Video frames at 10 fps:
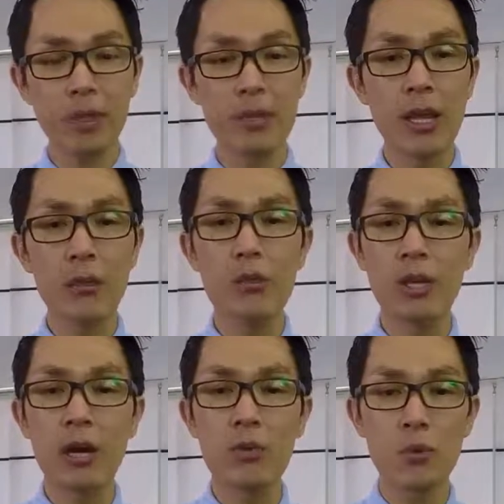Now, through
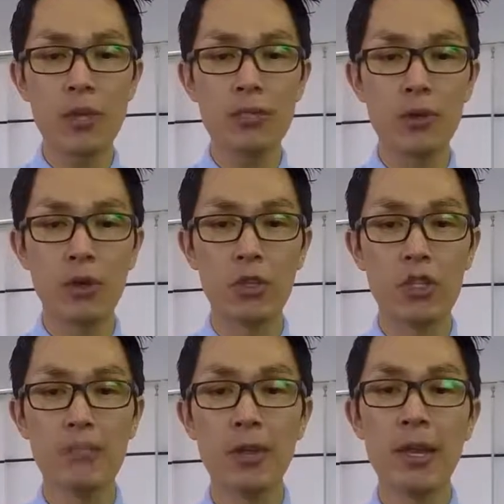current
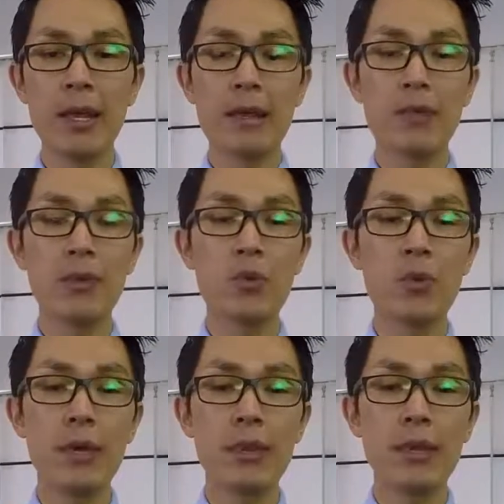research,
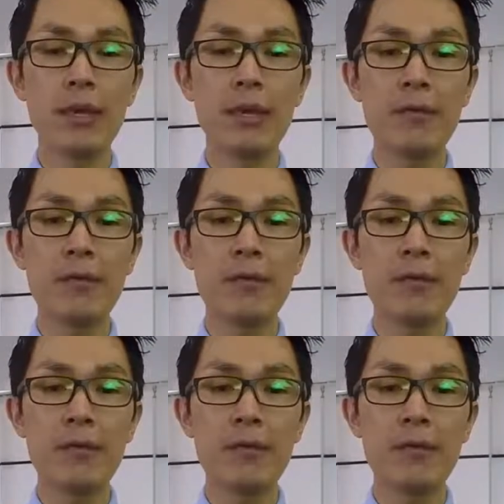the